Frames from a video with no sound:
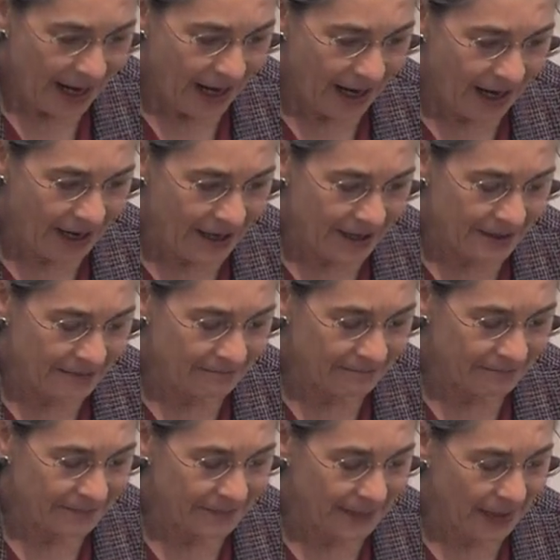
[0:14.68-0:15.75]

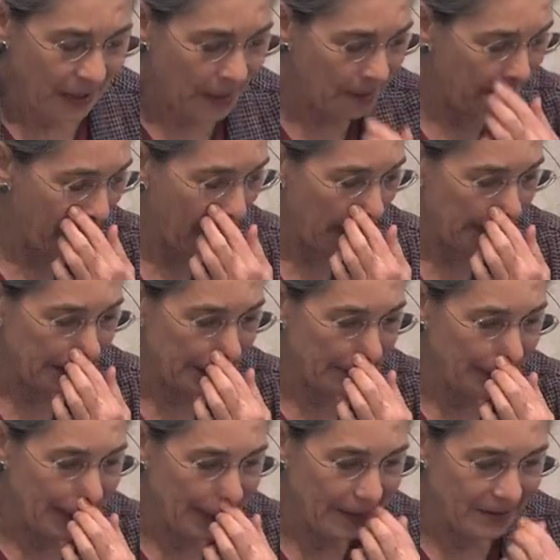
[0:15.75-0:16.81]
Um, I'm honor
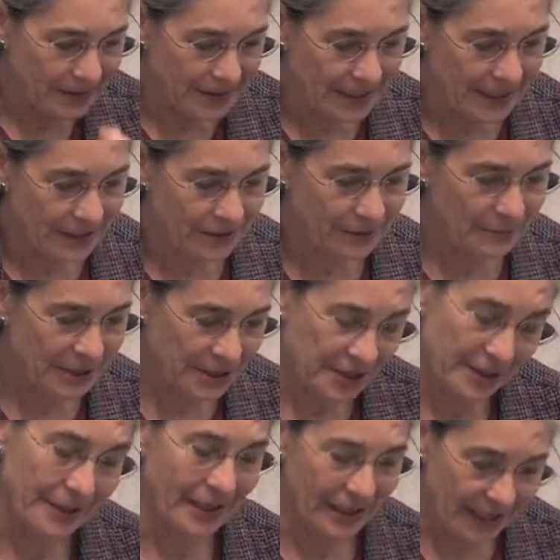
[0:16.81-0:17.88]
bound to
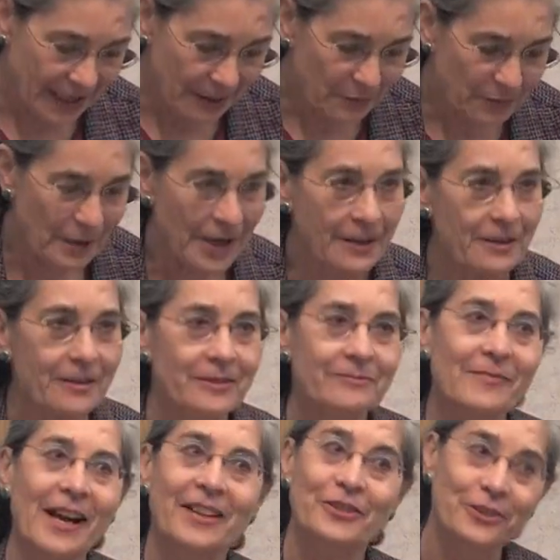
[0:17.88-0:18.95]
mention that I am a writer.
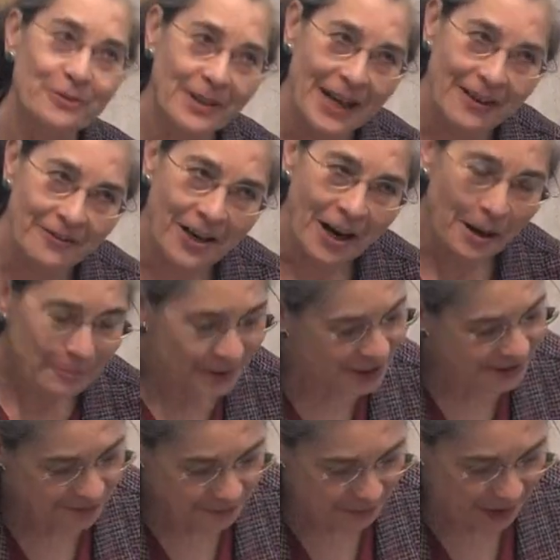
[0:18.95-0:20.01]
I do have
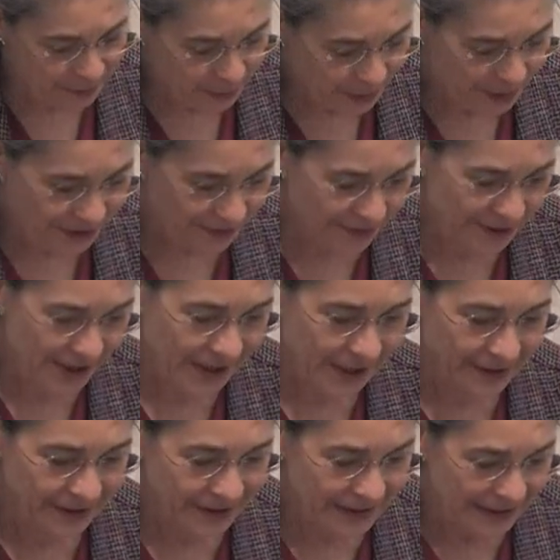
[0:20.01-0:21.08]
copies of my books for
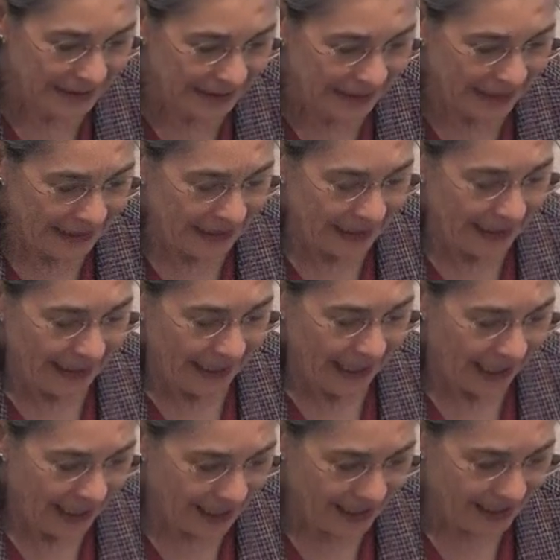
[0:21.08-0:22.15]
sale.
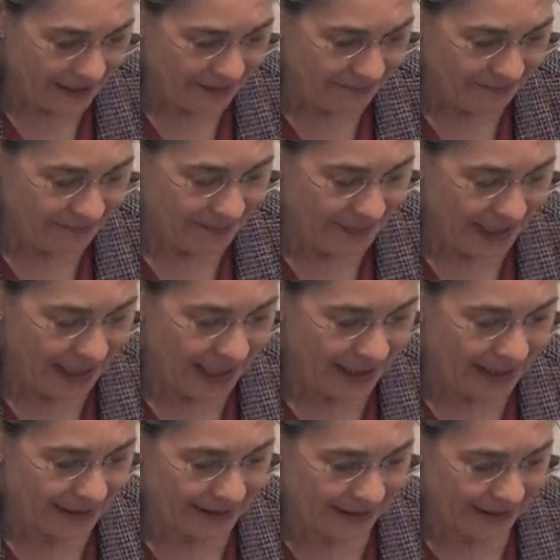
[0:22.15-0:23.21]
Um,
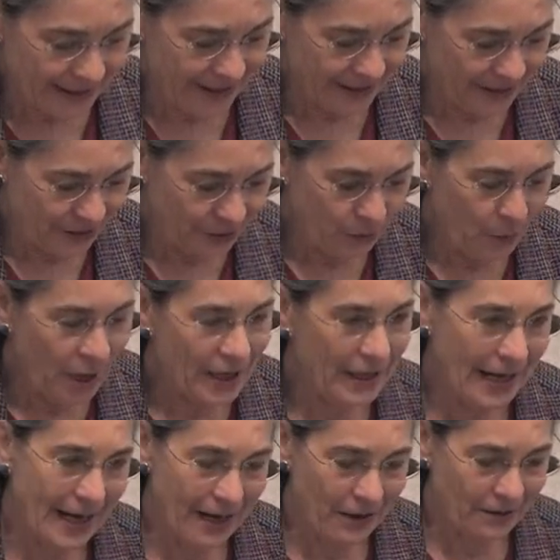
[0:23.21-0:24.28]
and a new one
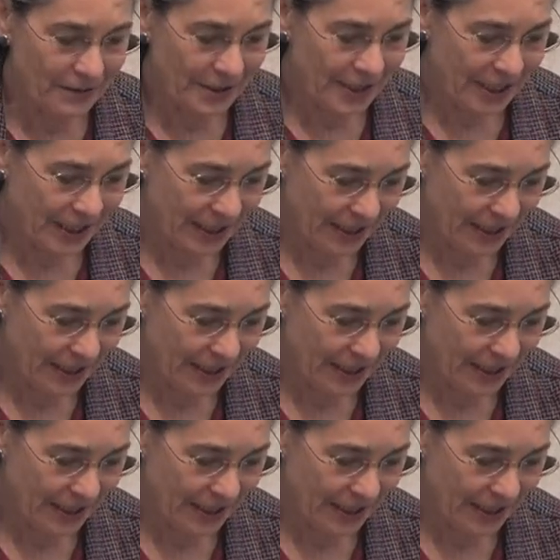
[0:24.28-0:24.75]
out,